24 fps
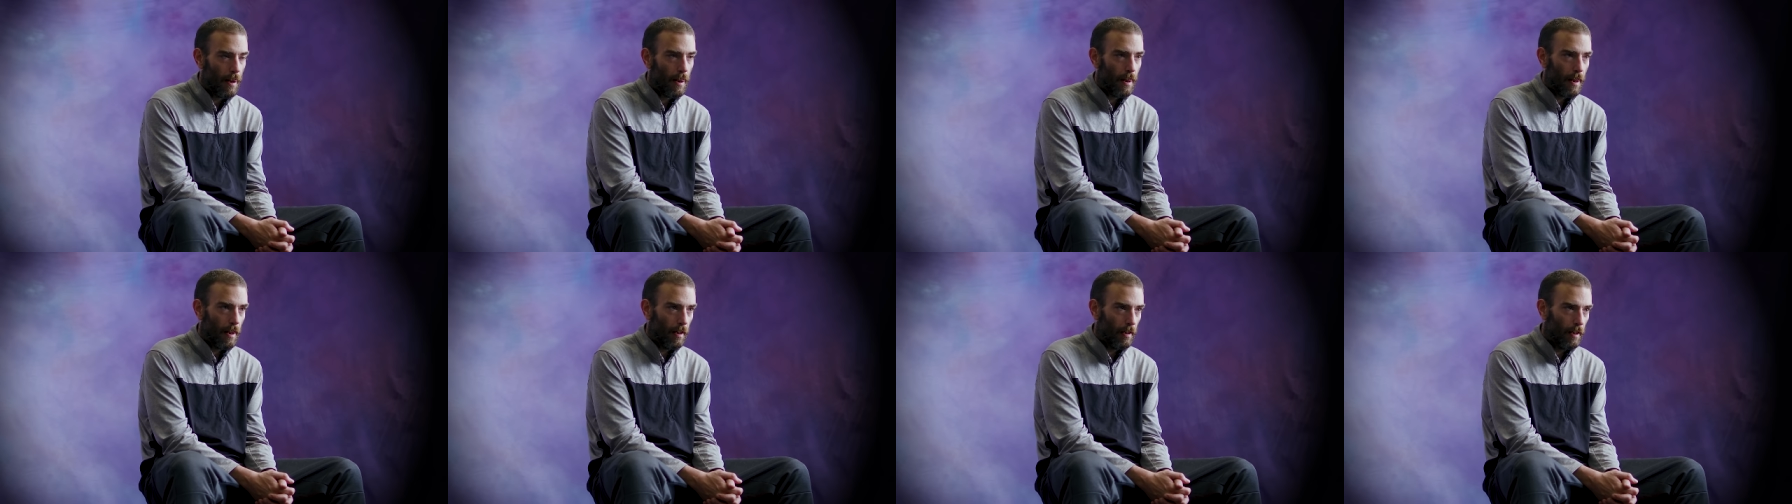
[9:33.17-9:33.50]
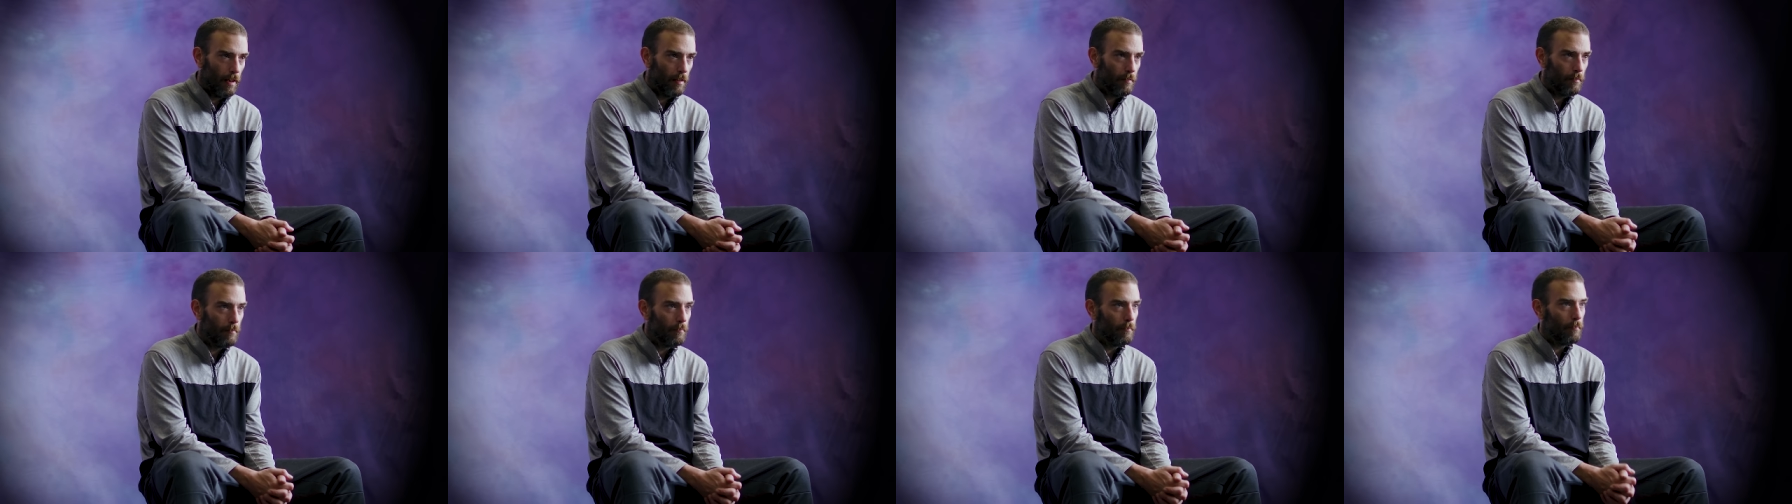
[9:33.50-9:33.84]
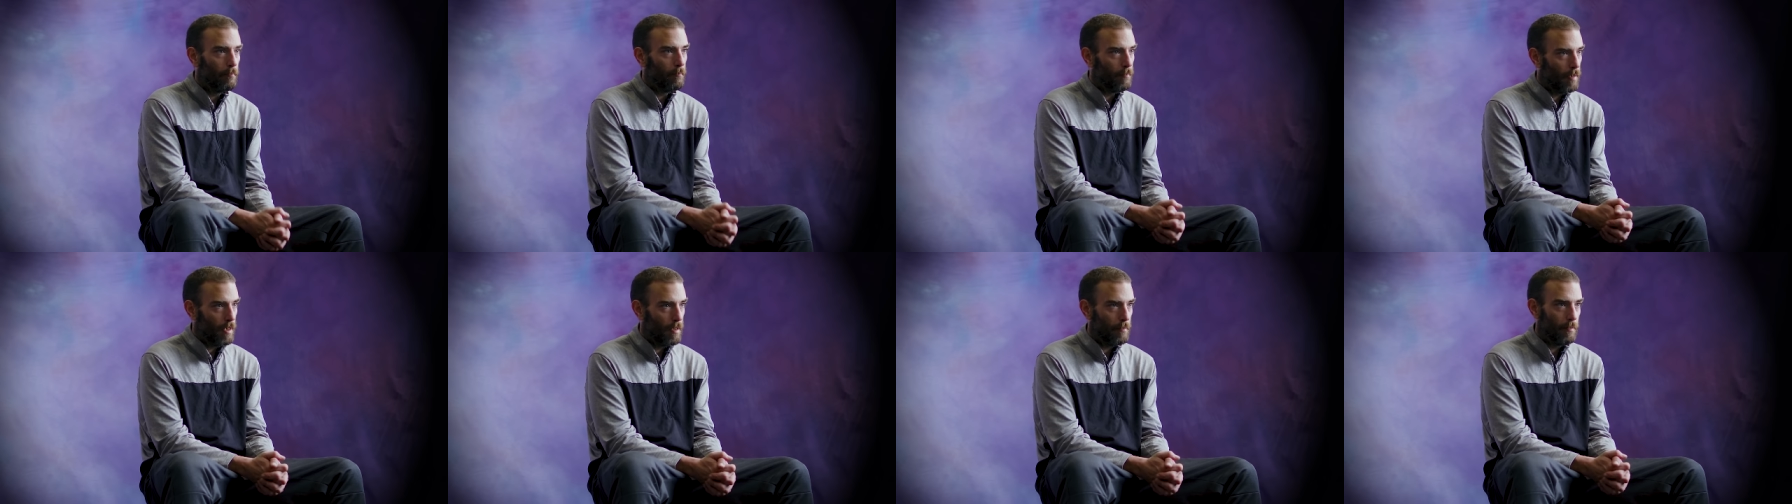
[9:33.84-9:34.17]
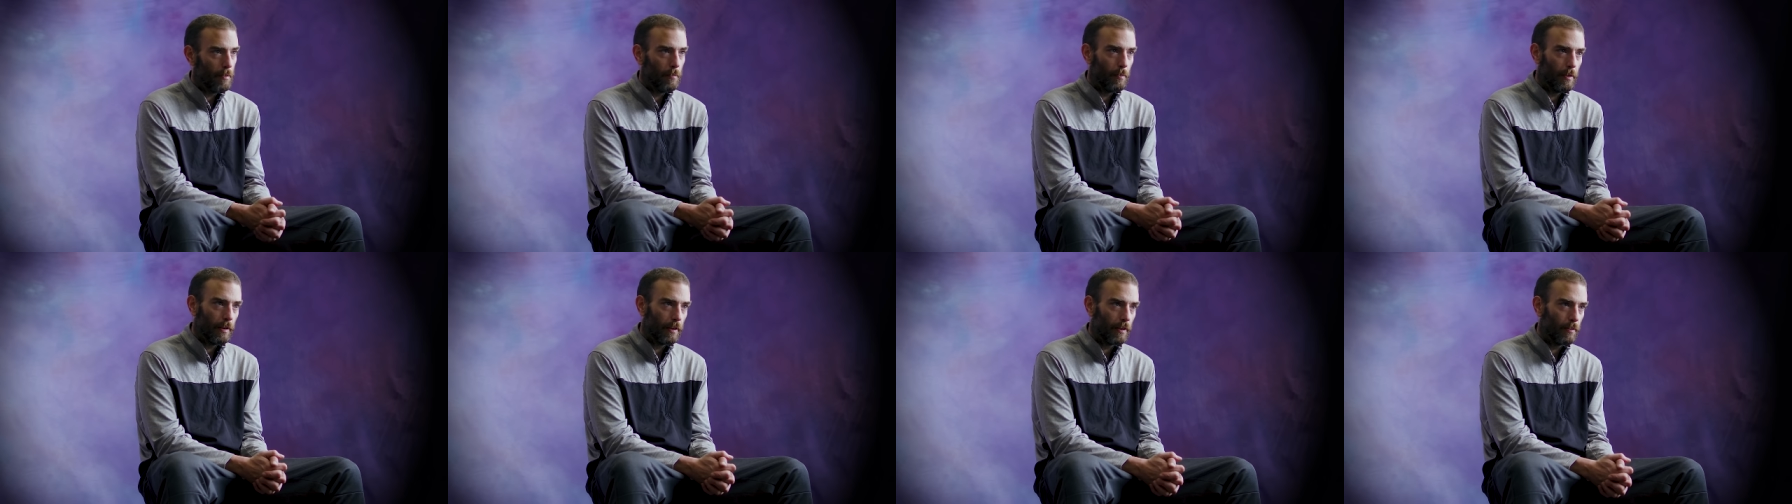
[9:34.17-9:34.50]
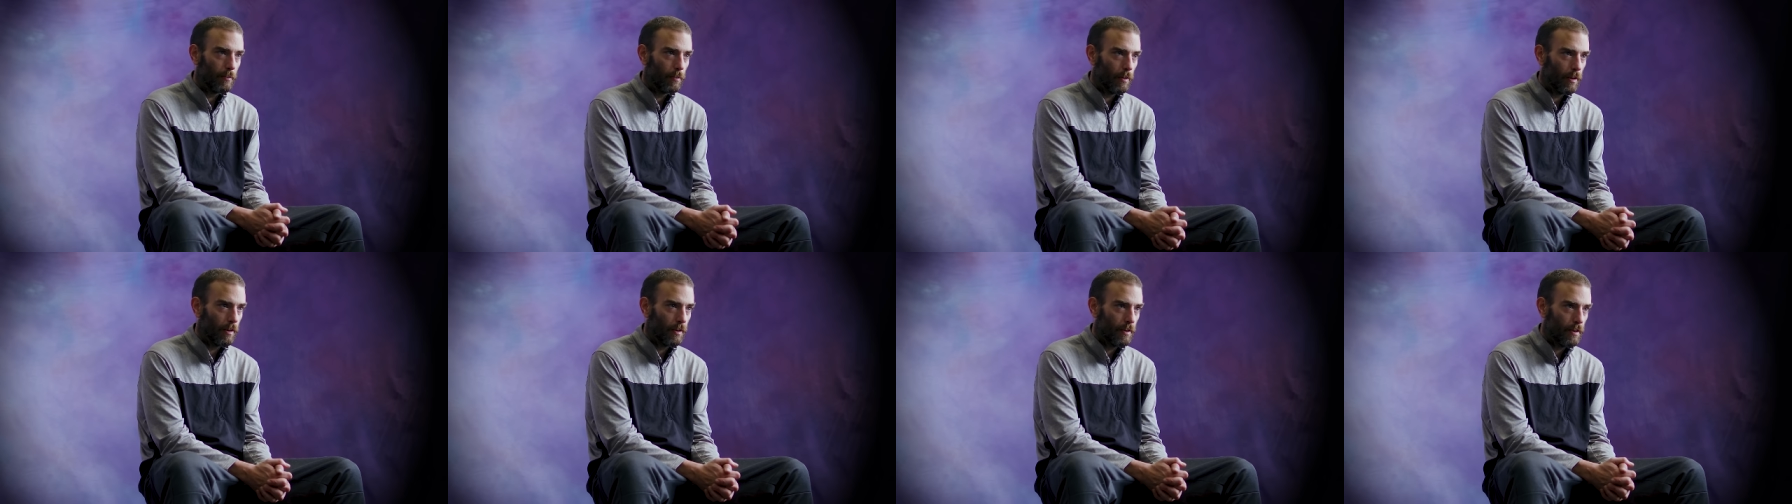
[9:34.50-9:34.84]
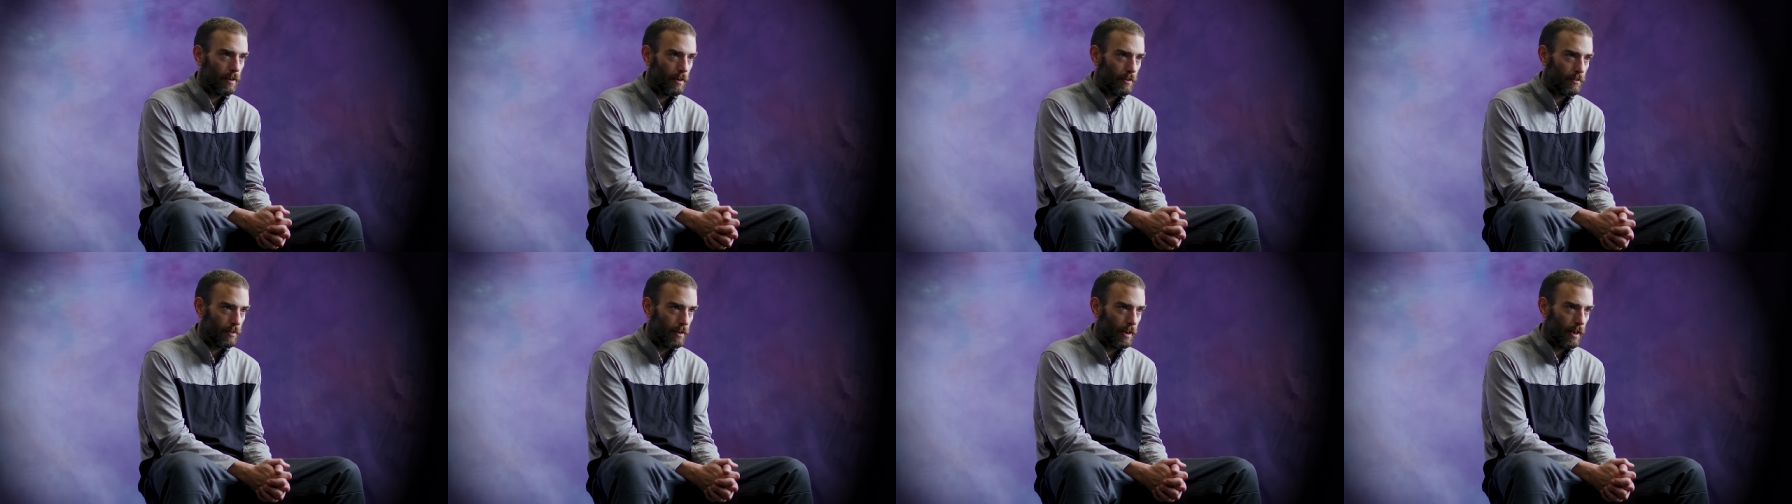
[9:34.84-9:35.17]
Uh, maybe we could work
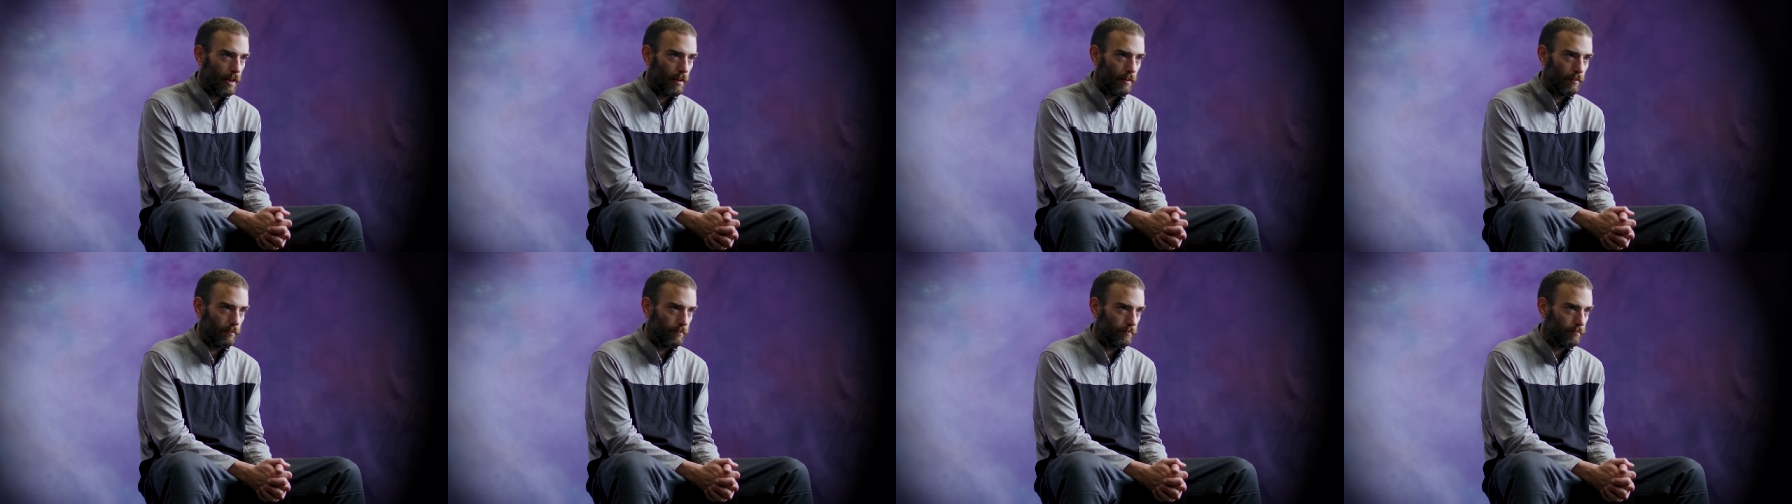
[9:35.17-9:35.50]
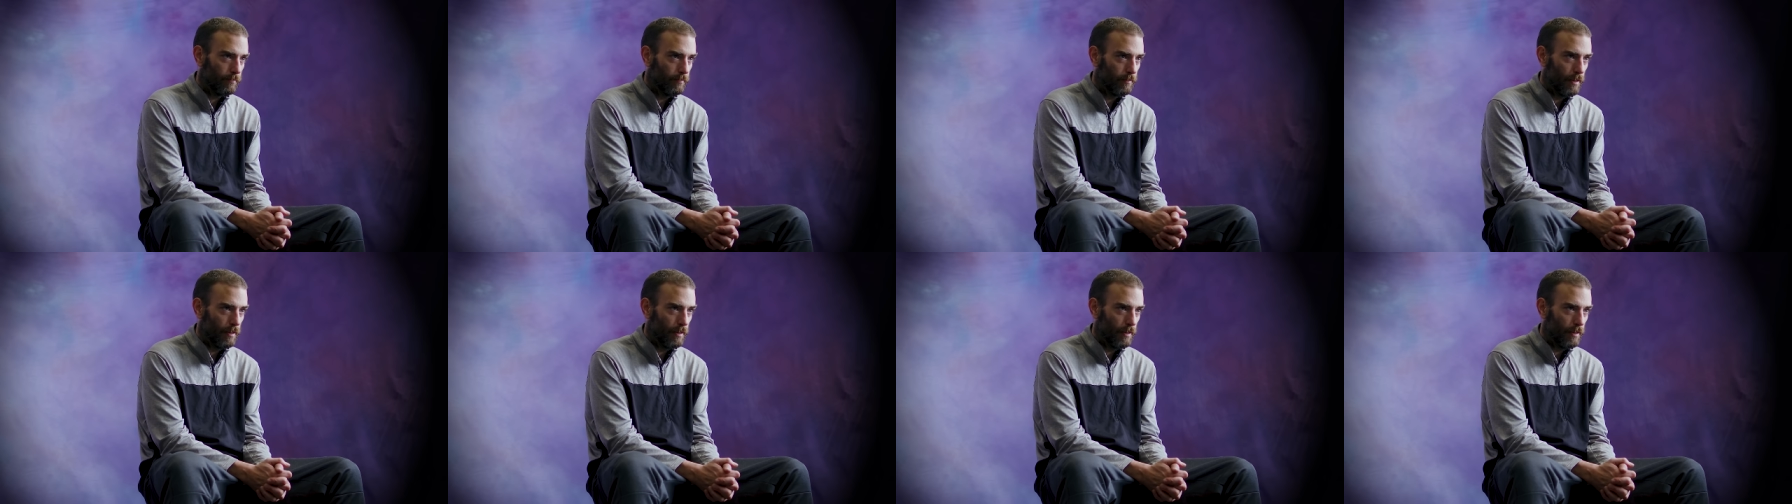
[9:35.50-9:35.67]
things out.